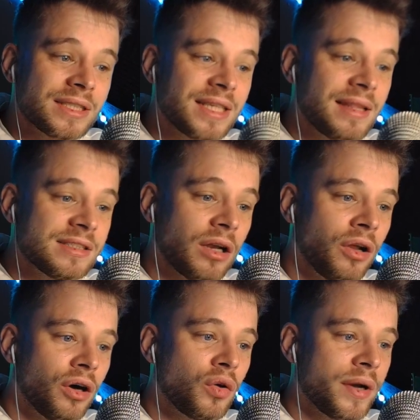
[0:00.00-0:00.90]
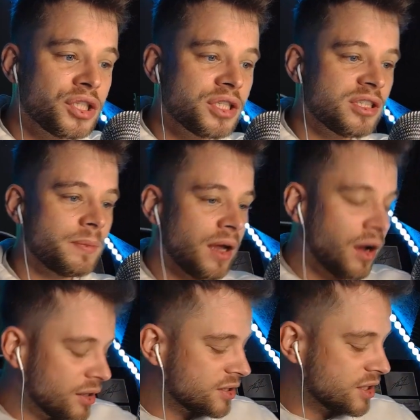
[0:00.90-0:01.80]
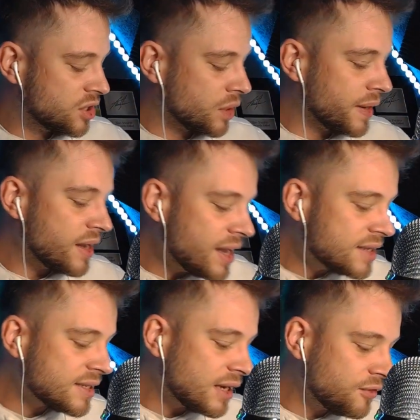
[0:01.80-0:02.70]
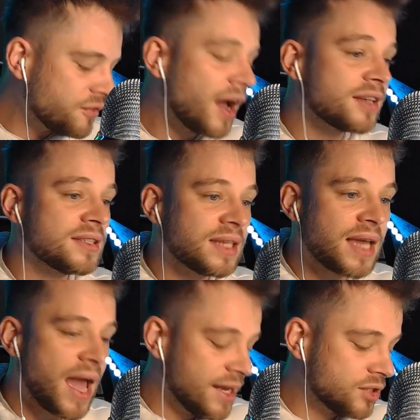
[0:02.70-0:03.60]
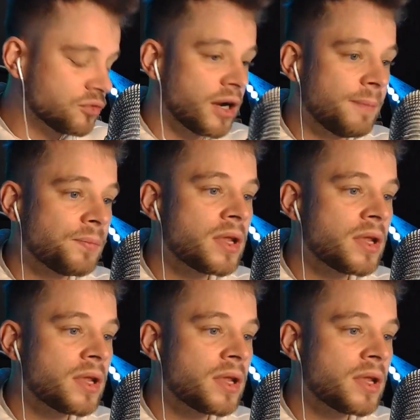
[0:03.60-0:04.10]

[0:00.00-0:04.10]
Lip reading: say, there's a lot of questions to be answered. So it is in fact the case, right,